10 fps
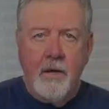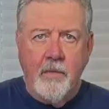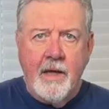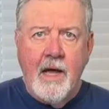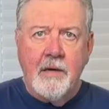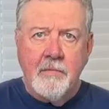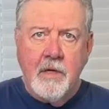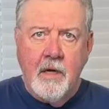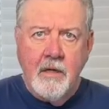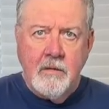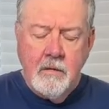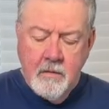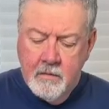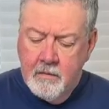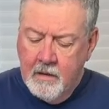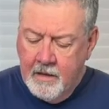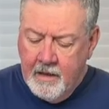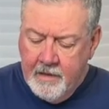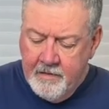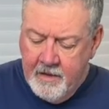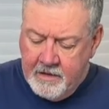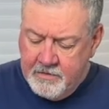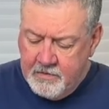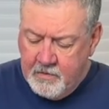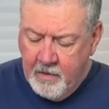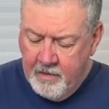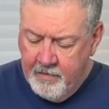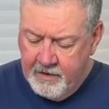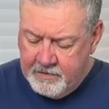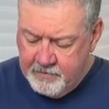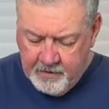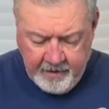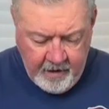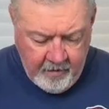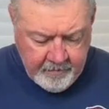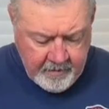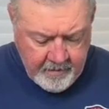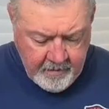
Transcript: we got them done. The extra 20 minutes really helped.